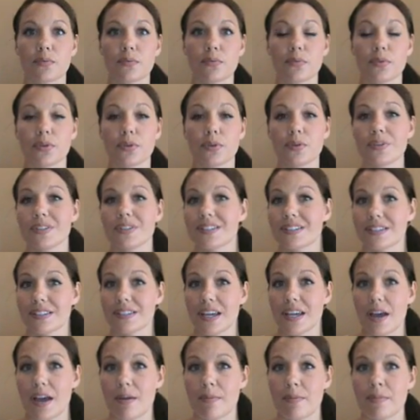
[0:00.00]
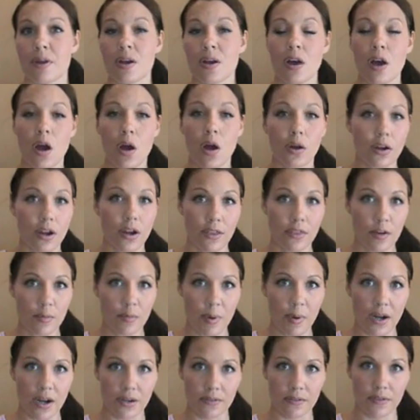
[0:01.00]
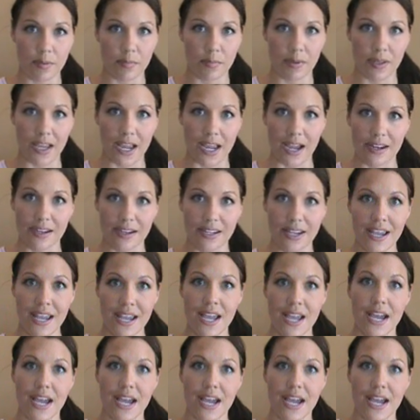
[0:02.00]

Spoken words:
root, stem, or other part of the plant.